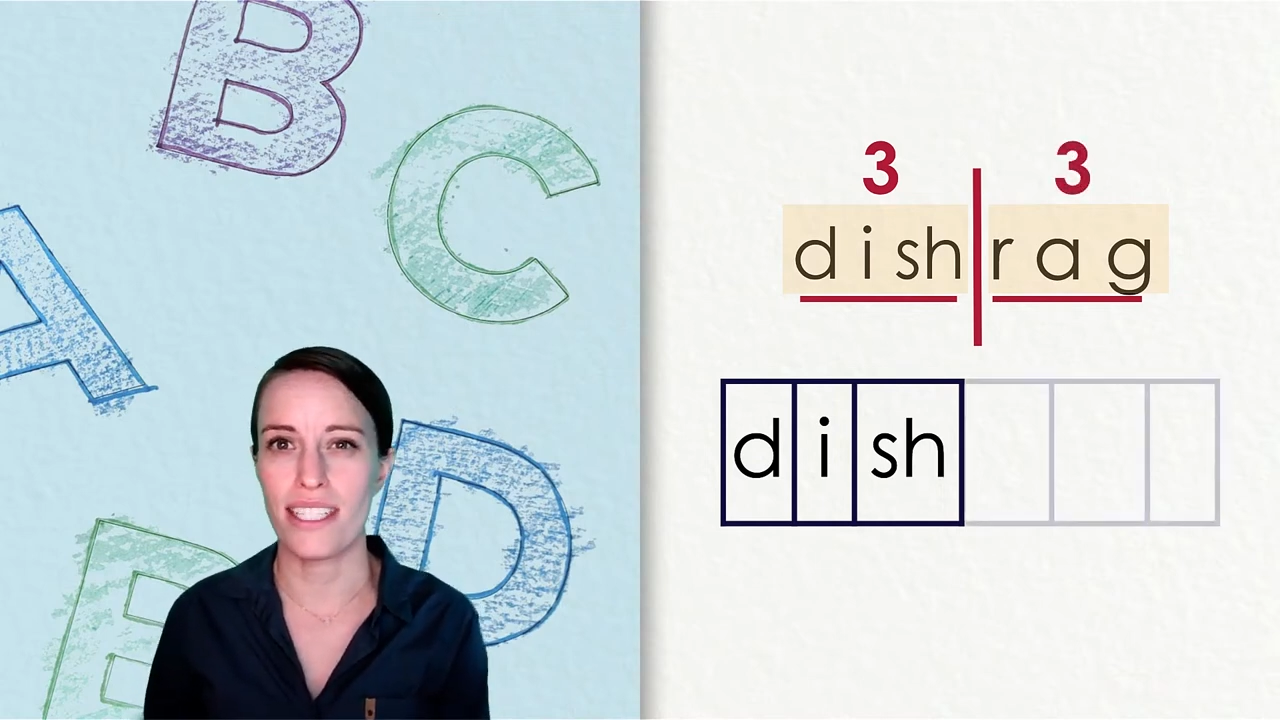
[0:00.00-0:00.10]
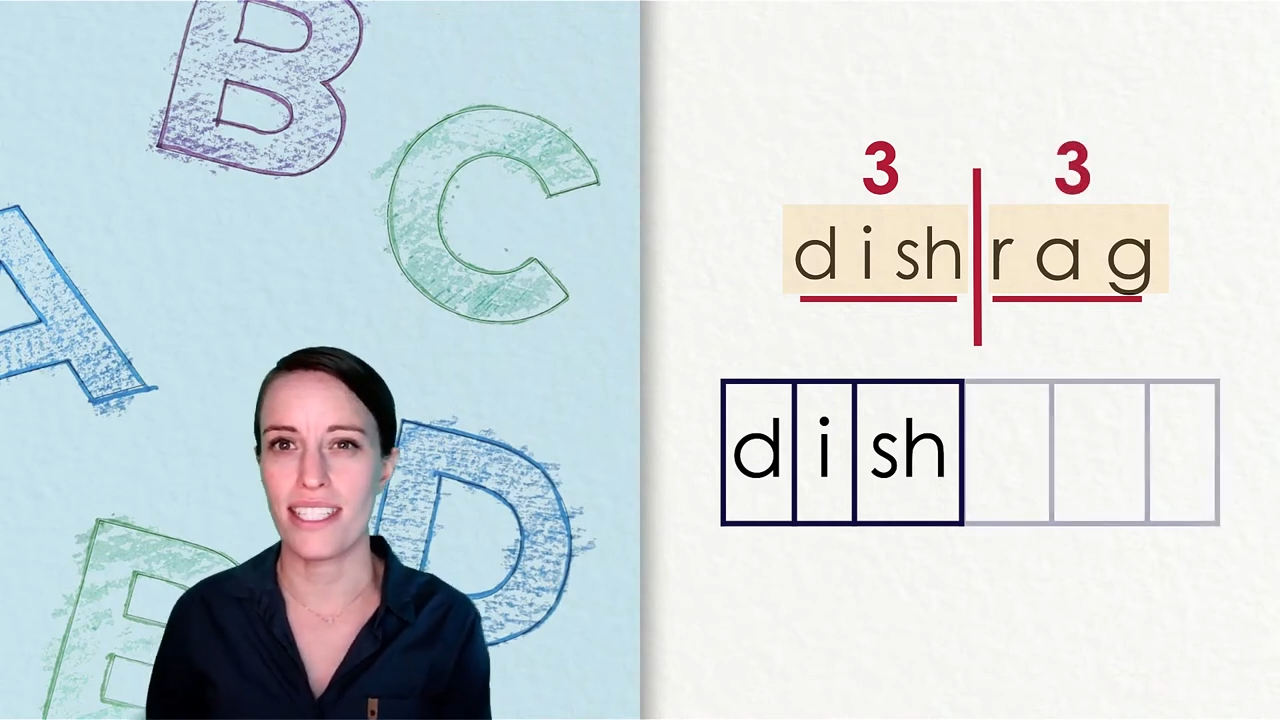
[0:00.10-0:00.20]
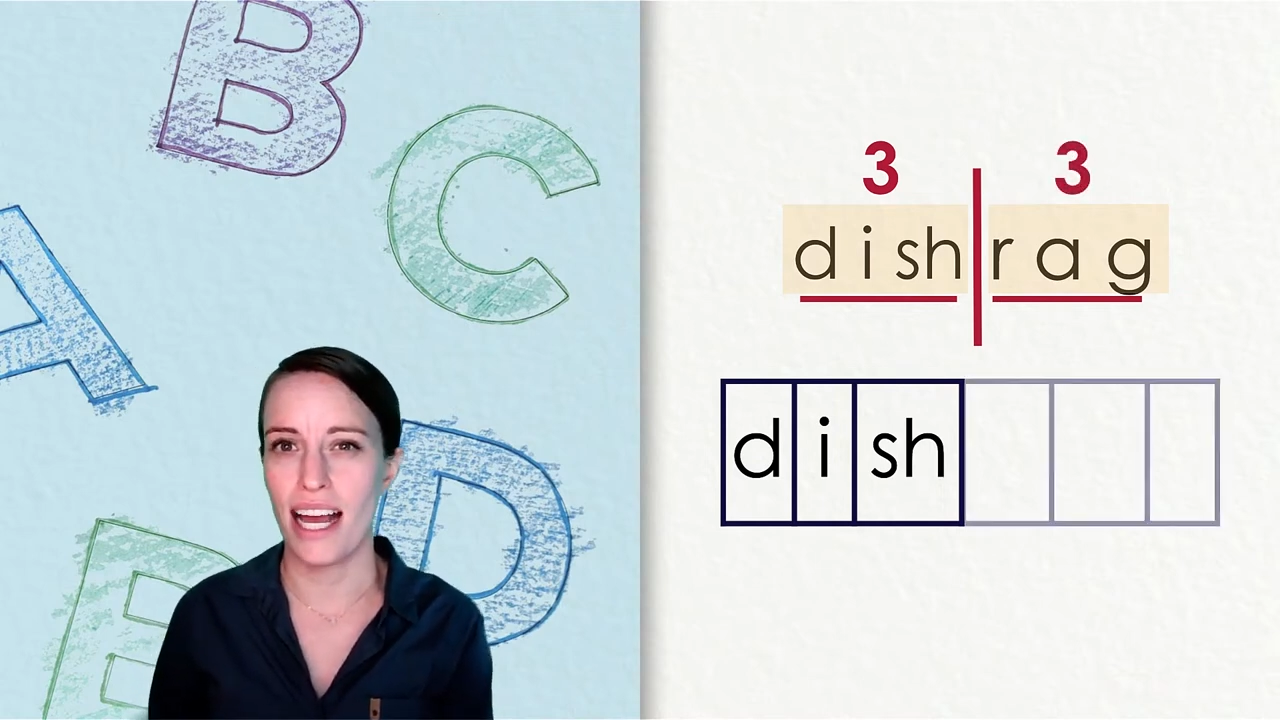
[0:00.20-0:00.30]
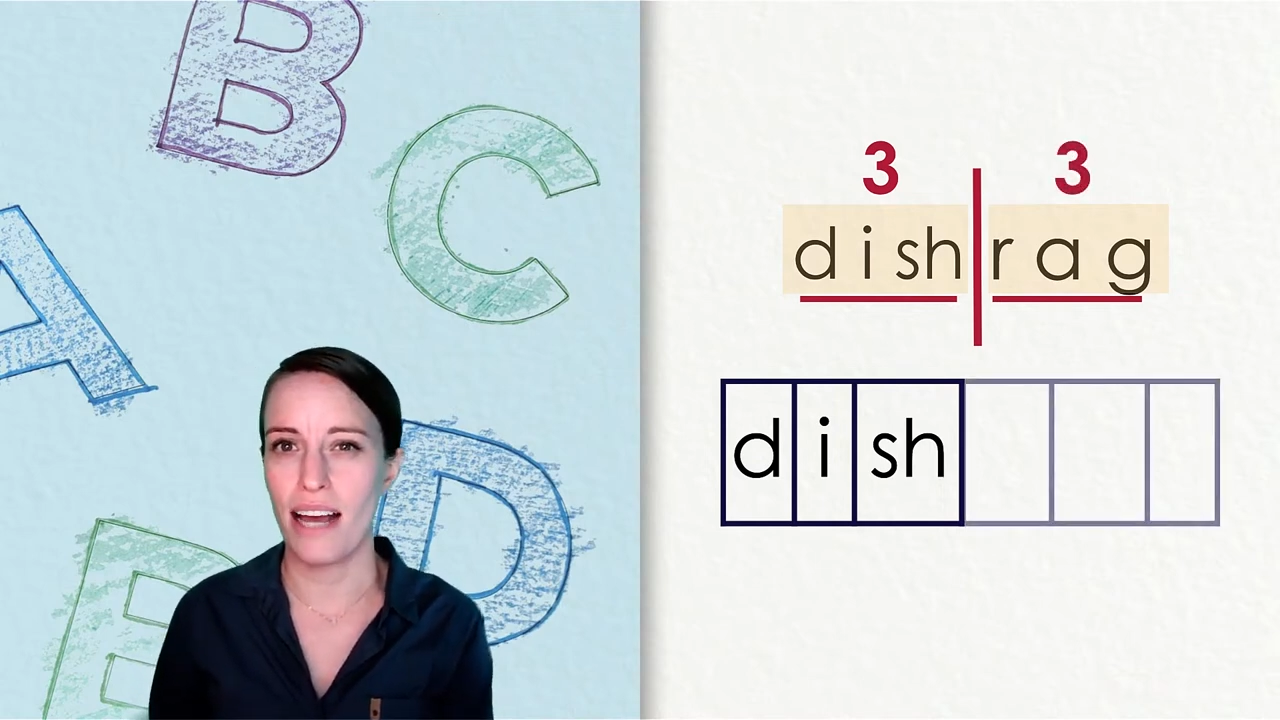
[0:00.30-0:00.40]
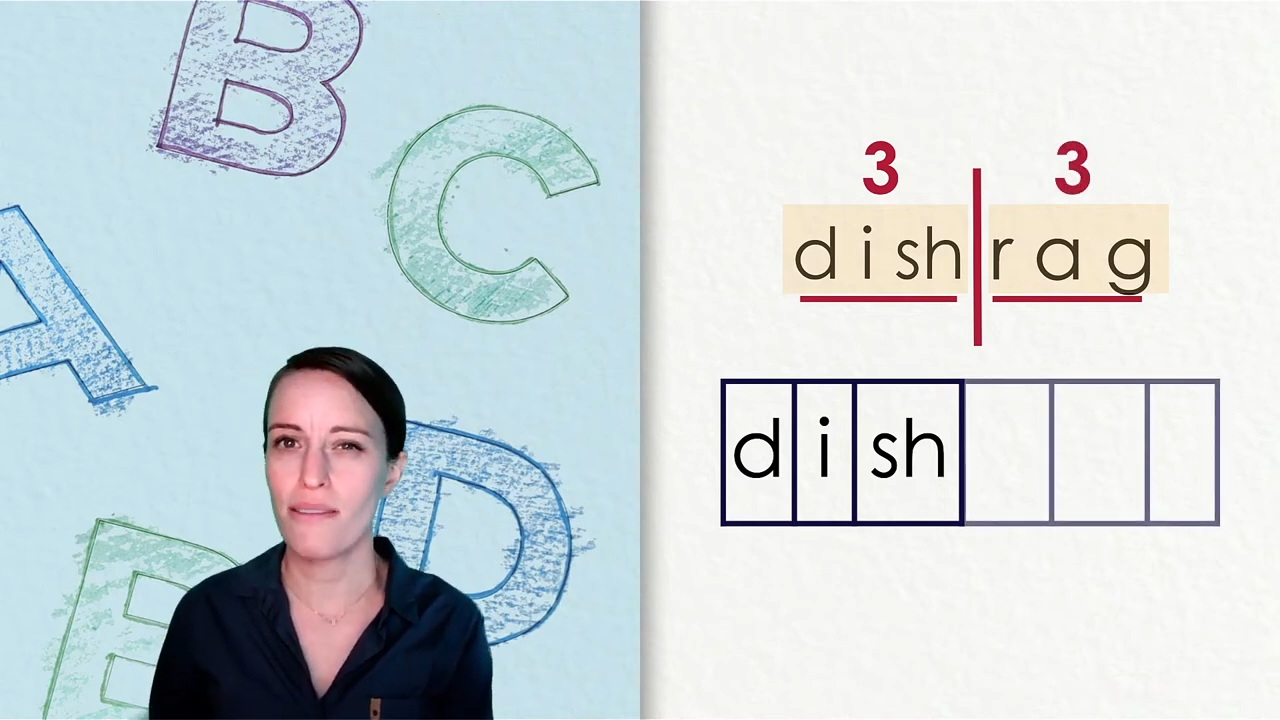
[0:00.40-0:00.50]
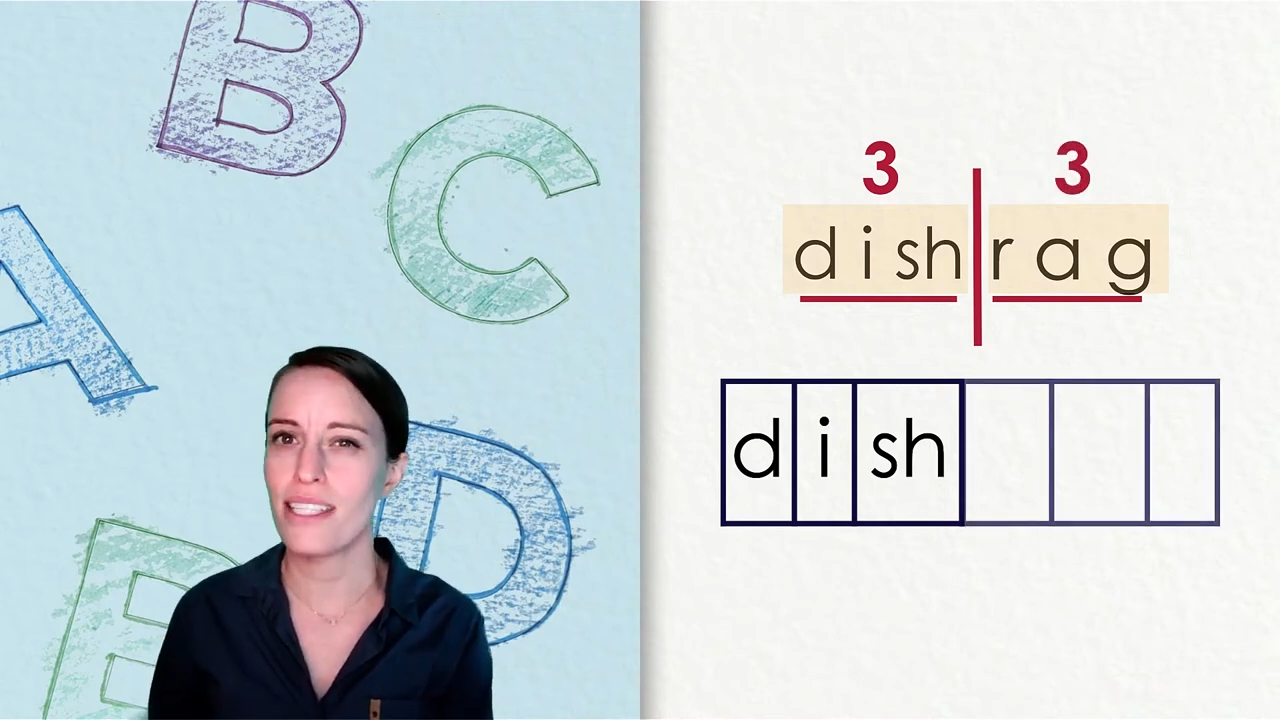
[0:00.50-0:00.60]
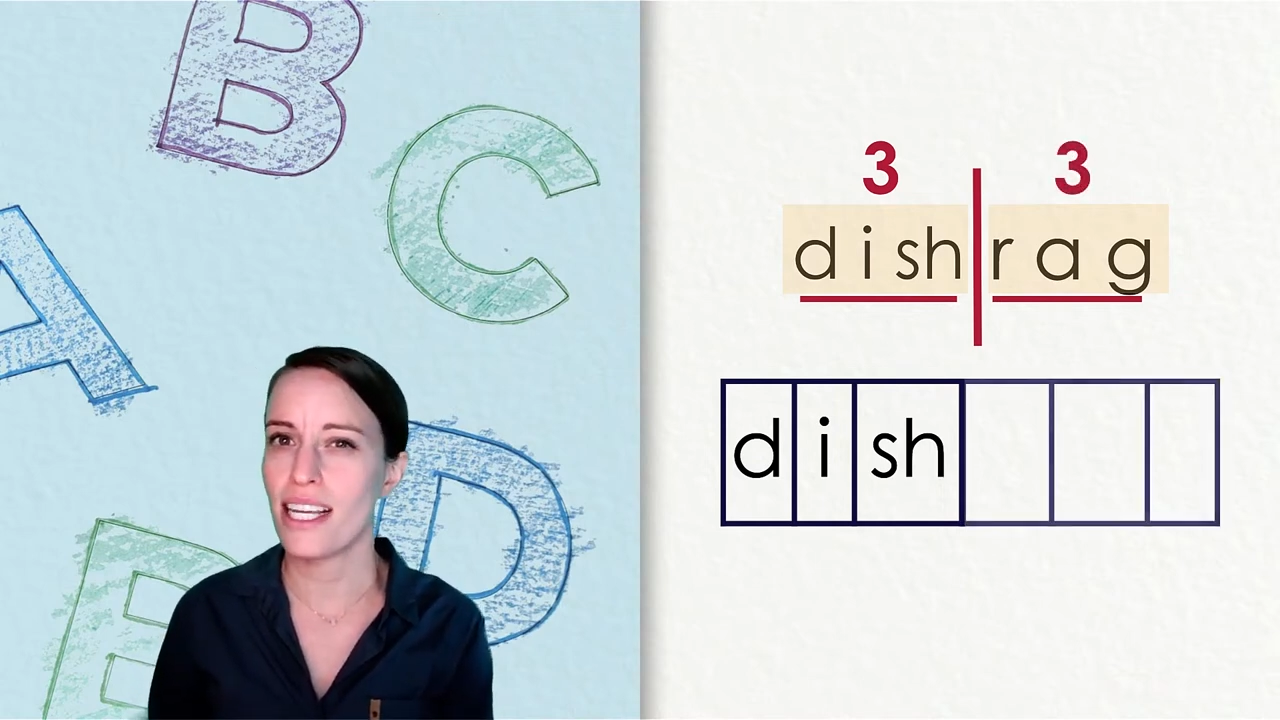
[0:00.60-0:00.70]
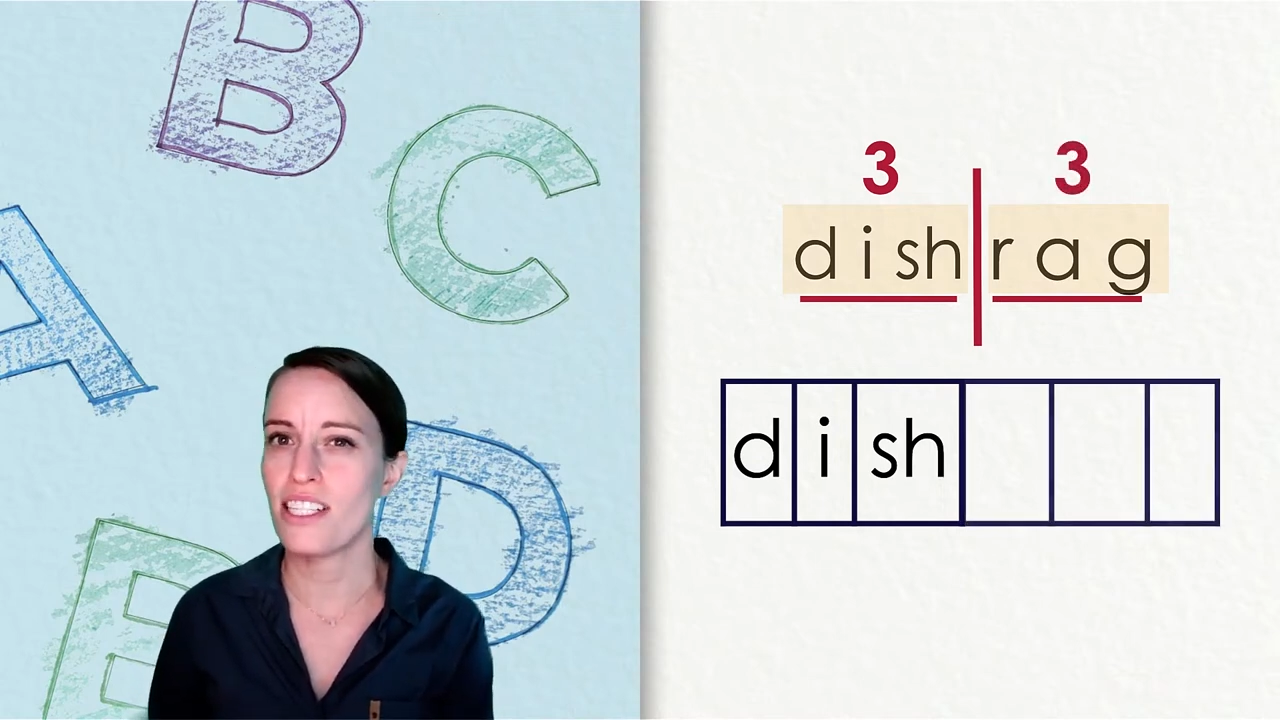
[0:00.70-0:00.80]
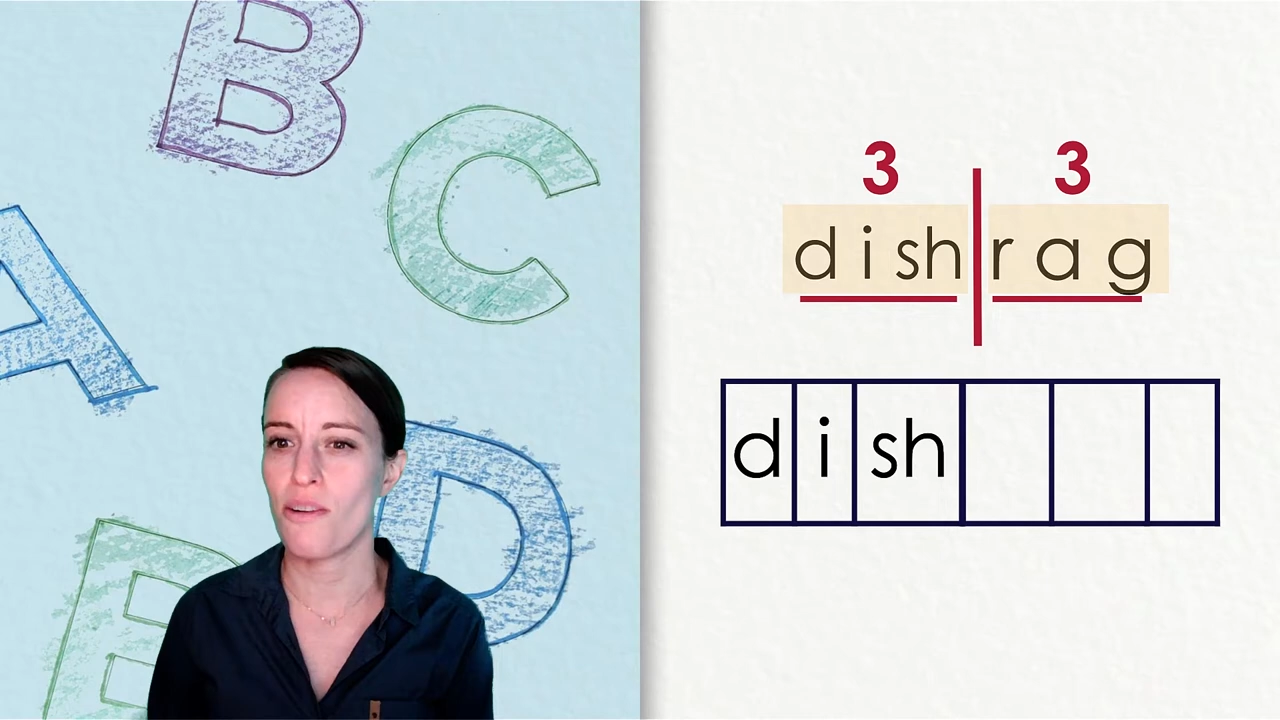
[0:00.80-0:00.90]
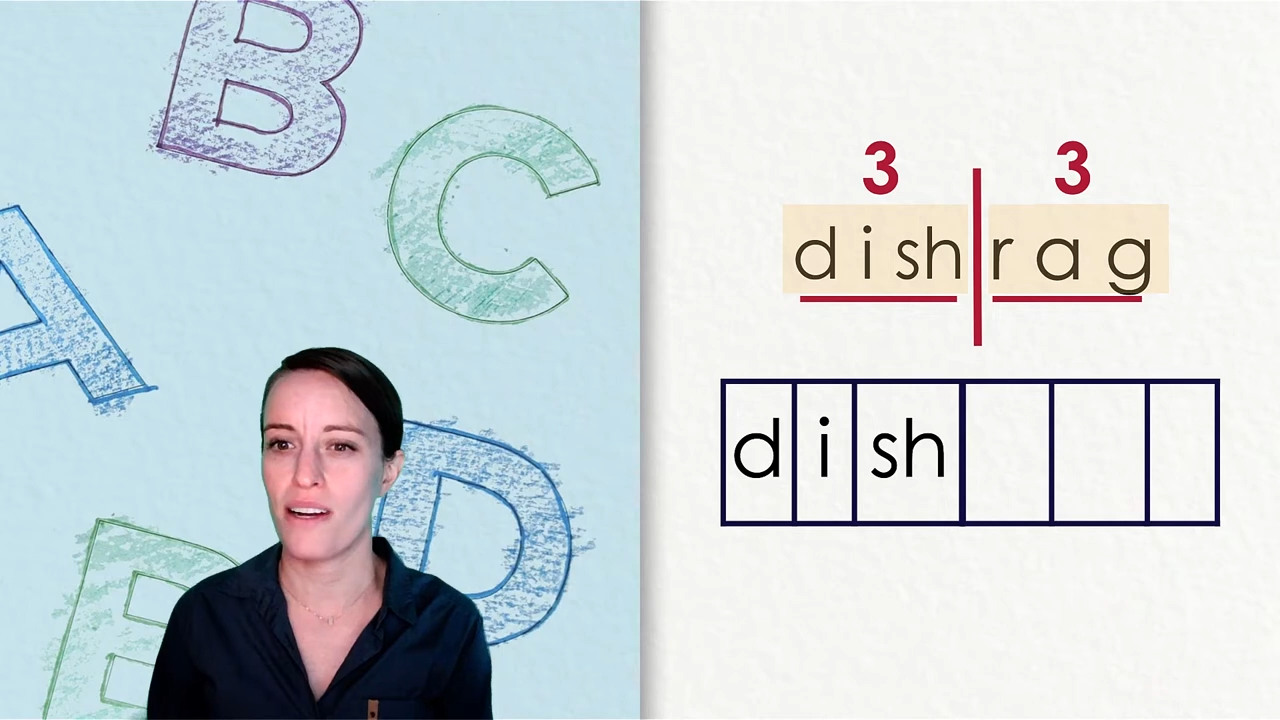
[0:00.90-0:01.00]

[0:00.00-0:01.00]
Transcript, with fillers: sounds into